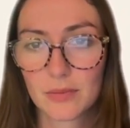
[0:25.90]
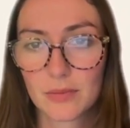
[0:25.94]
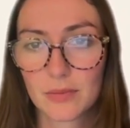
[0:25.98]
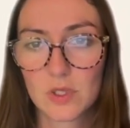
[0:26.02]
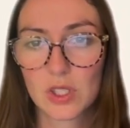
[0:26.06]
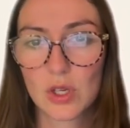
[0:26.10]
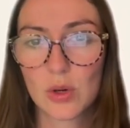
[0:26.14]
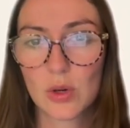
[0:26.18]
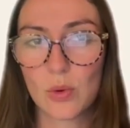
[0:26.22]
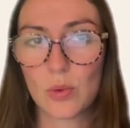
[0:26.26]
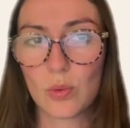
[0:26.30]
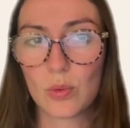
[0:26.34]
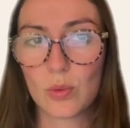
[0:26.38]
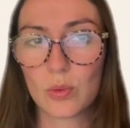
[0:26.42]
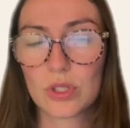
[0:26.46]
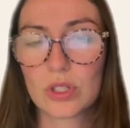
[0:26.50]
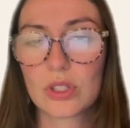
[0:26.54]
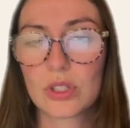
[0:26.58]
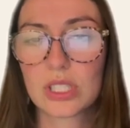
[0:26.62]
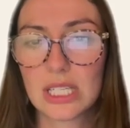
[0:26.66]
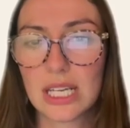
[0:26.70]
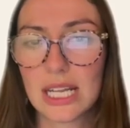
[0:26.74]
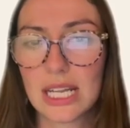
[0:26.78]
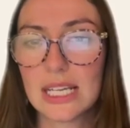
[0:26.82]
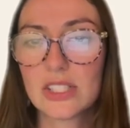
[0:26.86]
So
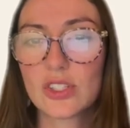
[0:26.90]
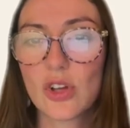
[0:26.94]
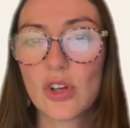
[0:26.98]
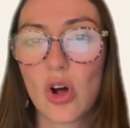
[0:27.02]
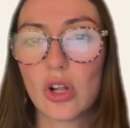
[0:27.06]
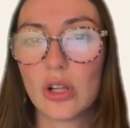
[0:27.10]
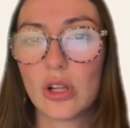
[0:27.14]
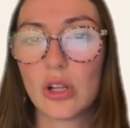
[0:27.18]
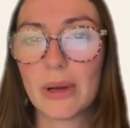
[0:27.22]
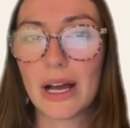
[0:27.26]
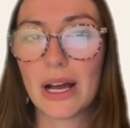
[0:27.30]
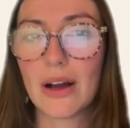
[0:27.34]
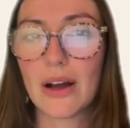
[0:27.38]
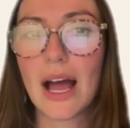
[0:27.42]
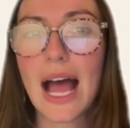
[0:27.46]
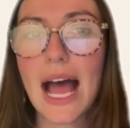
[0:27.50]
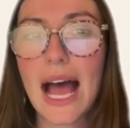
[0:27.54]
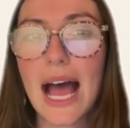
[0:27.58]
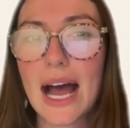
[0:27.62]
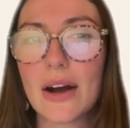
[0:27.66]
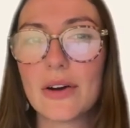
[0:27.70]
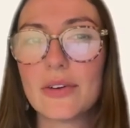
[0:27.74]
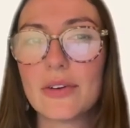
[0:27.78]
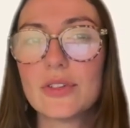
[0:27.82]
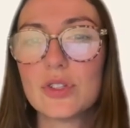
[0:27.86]
today's all about
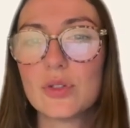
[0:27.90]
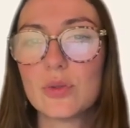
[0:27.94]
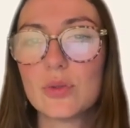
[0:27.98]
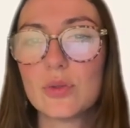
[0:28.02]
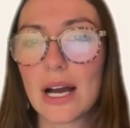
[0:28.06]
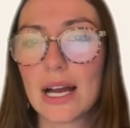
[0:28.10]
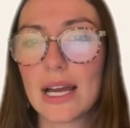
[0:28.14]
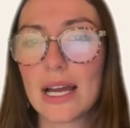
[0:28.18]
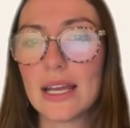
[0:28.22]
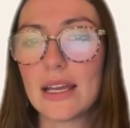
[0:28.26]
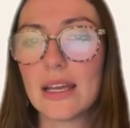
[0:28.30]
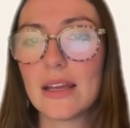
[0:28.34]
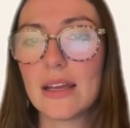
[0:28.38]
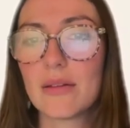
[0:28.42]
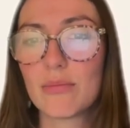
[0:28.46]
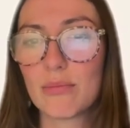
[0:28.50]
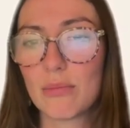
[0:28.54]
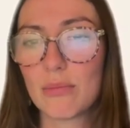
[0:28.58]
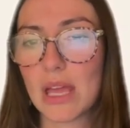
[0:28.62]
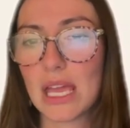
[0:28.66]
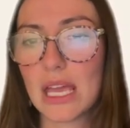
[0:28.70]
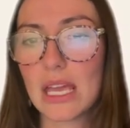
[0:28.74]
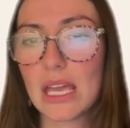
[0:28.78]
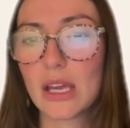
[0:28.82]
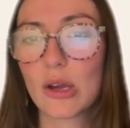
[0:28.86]
how do I
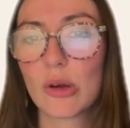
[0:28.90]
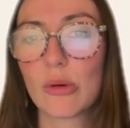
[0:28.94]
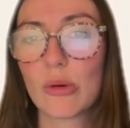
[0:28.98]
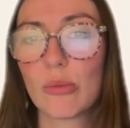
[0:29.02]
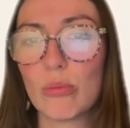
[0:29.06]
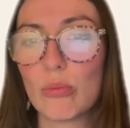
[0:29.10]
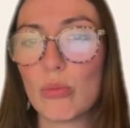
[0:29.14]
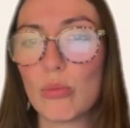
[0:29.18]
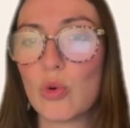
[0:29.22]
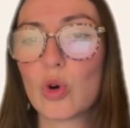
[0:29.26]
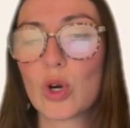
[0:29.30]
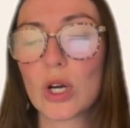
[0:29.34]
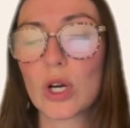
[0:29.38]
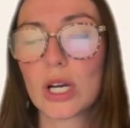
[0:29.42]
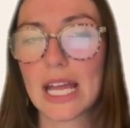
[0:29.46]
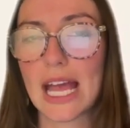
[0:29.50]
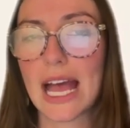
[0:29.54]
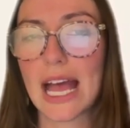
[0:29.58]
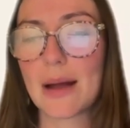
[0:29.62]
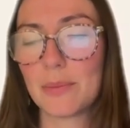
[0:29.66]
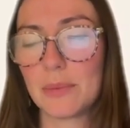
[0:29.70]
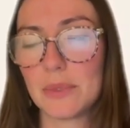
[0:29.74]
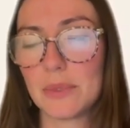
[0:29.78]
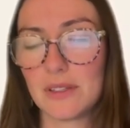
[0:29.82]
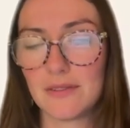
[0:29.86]
make more
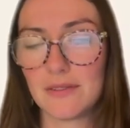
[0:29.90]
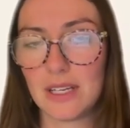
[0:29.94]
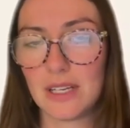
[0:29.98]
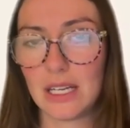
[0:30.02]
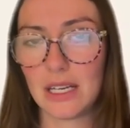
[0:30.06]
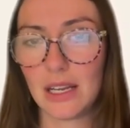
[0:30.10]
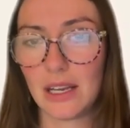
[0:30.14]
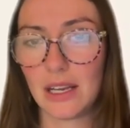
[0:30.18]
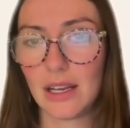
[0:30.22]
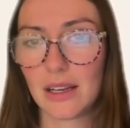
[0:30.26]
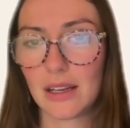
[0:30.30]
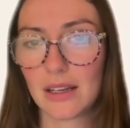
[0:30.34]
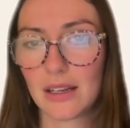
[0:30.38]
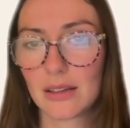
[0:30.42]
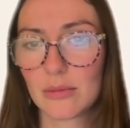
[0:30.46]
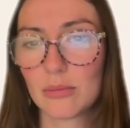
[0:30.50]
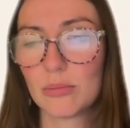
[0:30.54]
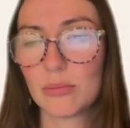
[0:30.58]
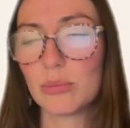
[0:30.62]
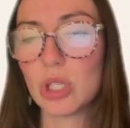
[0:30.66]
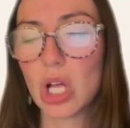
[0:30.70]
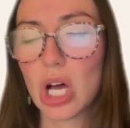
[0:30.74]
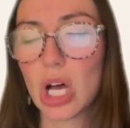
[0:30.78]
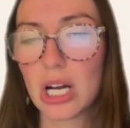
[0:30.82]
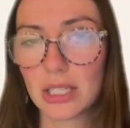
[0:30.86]
captivating
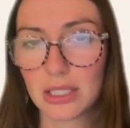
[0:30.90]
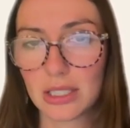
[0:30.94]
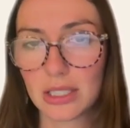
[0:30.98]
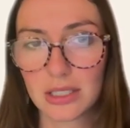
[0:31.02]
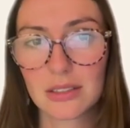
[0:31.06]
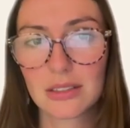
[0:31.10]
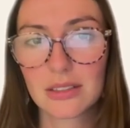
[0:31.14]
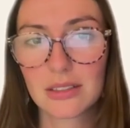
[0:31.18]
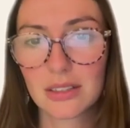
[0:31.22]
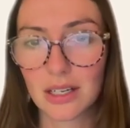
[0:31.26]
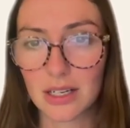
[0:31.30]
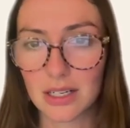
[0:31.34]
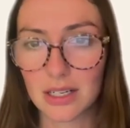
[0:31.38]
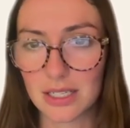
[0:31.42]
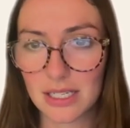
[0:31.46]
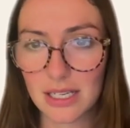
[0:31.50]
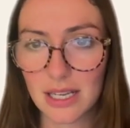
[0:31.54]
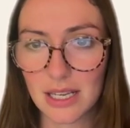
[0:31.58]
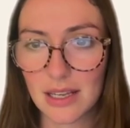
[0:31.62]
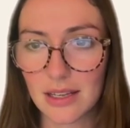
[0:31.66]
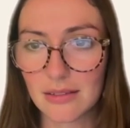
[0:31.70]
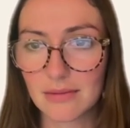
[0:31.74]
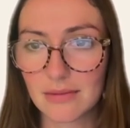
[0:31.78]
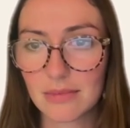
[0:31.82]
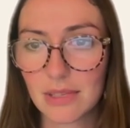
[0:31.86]
blog
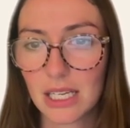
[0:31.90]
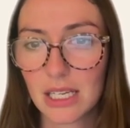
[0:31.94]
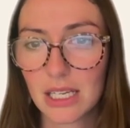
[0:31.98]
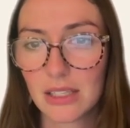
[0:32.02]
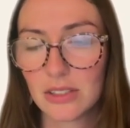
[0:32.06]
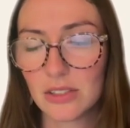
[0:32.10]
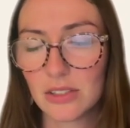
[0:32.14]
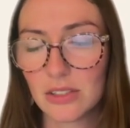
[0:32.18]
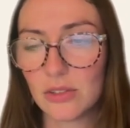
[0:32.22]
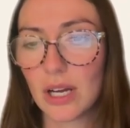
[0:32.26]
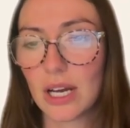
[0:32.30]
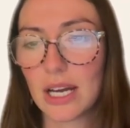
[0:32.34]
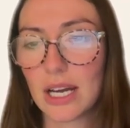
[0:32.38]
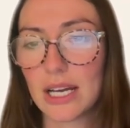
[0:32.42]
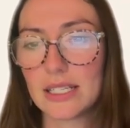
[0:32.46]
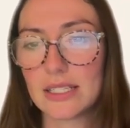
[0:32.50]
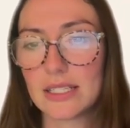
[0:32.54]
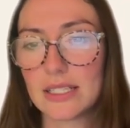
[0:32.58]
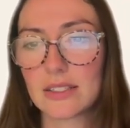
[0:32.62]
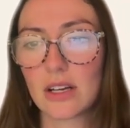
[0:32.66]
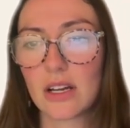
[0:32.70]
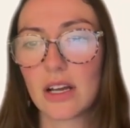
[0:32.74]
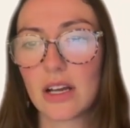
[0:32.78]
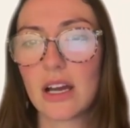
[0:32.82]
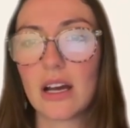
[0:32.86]
content. You
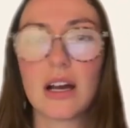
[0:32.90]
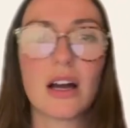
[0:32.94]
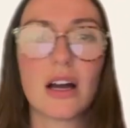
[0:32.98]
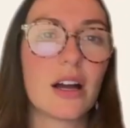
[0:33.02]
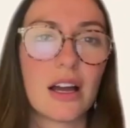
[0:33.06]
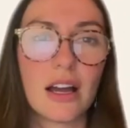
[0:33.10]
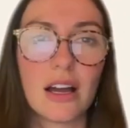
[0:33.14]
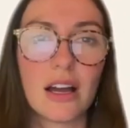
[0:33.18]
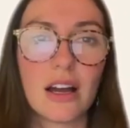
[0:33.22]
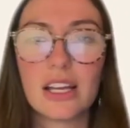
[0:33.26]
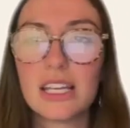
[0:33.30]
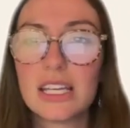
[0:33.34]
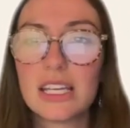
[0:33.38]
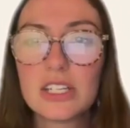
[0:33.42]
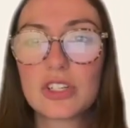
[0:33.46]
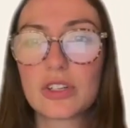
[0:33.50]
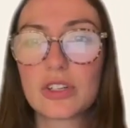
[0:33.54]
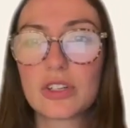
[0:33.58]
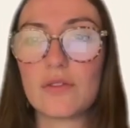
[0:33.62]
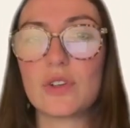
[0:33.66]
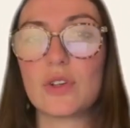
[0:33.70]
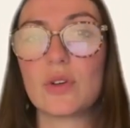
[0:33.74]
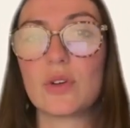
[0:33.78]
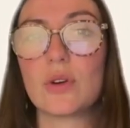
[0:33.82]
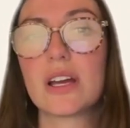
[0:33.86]
guys, each
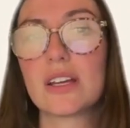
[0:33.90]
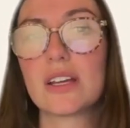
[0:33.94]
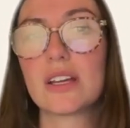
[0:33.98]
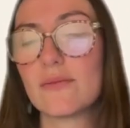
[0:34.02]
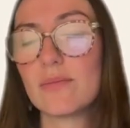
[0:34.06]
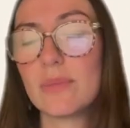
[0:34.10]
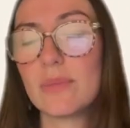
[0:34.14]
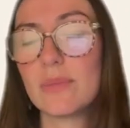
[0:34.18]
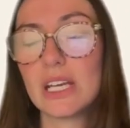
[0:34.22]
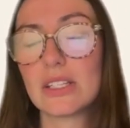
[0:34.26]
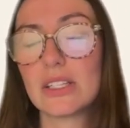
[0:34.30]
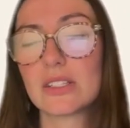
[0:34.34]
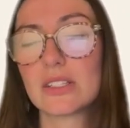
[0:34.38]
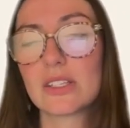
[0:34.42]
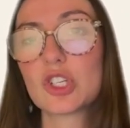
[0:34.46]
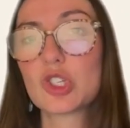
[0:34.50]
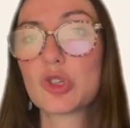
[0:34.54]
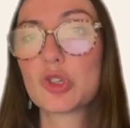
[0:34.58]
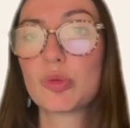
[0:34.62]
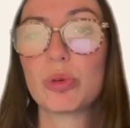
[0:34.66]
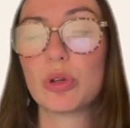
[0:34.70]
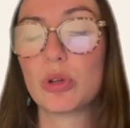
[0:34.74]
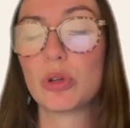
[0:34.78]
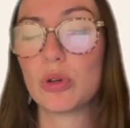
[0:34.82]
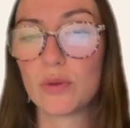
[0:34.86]
of you have made
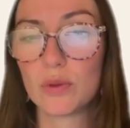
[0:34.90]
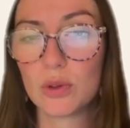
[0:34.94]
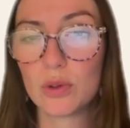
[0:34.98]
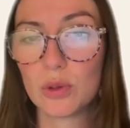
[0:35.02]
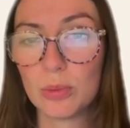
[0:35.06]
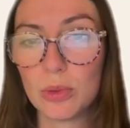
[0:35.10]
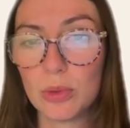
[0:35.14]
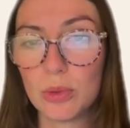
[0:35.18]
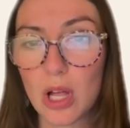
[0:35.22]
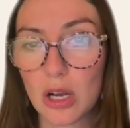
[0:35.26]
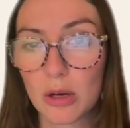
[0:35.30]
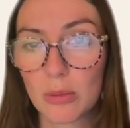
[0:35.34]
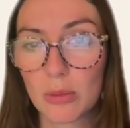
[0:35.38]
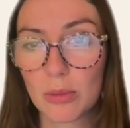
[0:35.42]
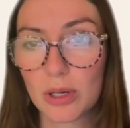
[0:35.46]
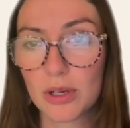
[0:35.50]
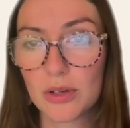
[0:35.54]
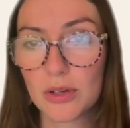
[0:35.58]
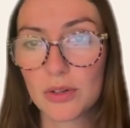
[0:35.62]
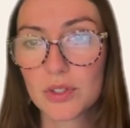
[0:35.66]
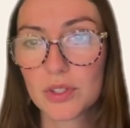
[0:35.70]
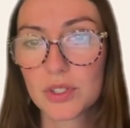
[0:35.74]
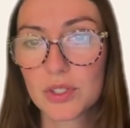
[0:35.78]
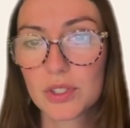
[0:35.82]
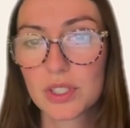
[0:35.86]
such beautiful blog
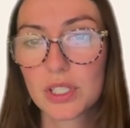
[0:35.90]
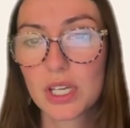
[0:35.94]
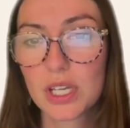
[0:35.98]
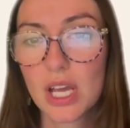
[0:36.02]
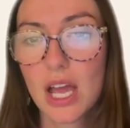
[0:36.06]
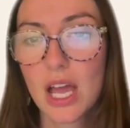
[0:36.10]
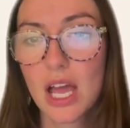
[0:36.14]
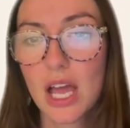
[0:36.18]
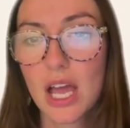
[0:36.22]
posts.